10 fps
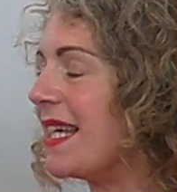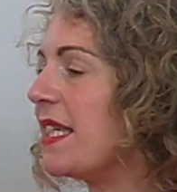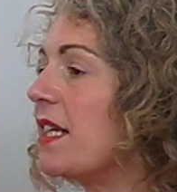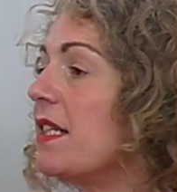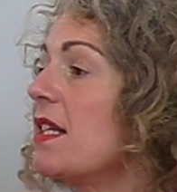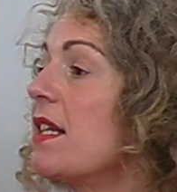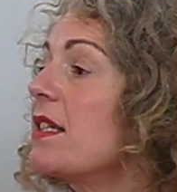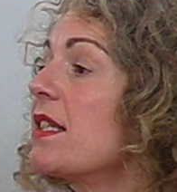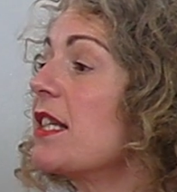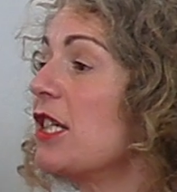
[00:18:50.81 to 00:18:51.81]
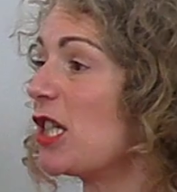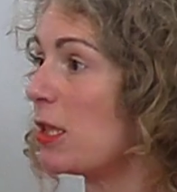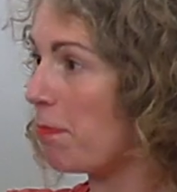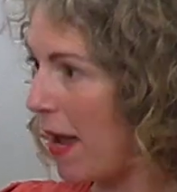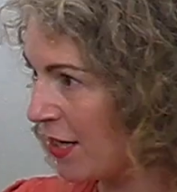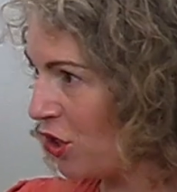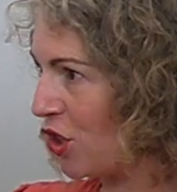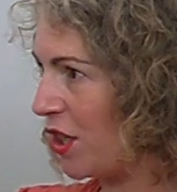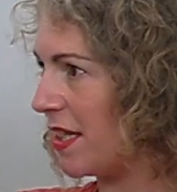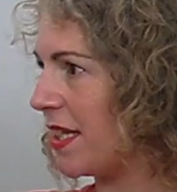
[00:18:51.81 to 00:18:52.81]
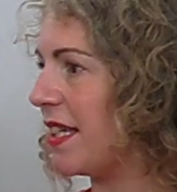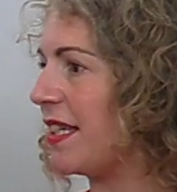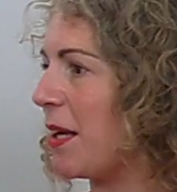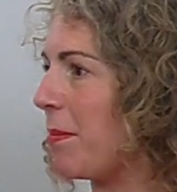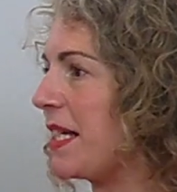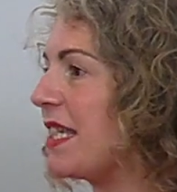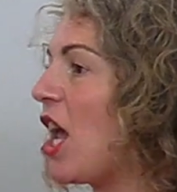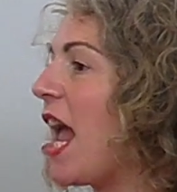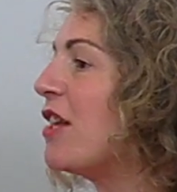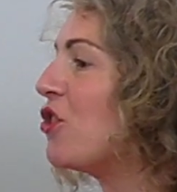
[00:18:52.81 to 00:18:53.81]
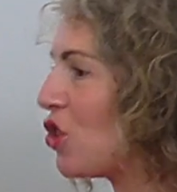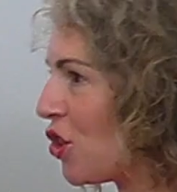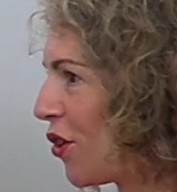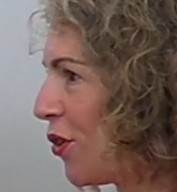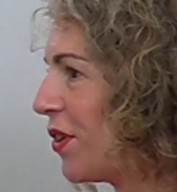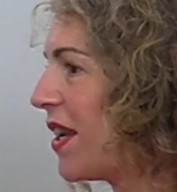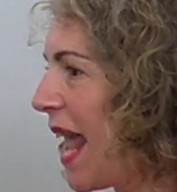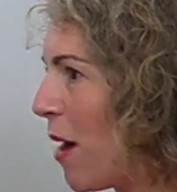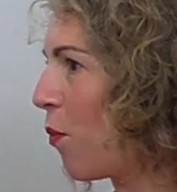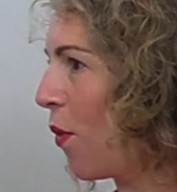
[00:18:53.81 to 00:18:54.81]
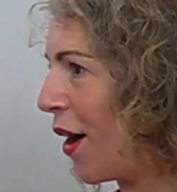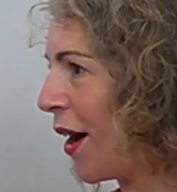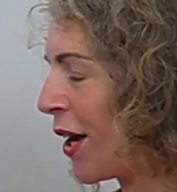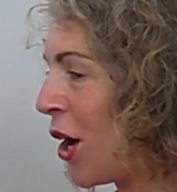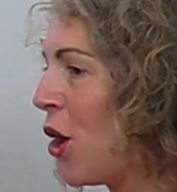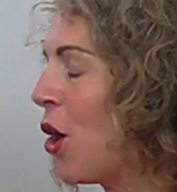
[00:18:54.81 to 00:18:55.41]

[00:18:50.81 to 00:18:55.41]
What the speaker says: is a suspension system, a tensional network.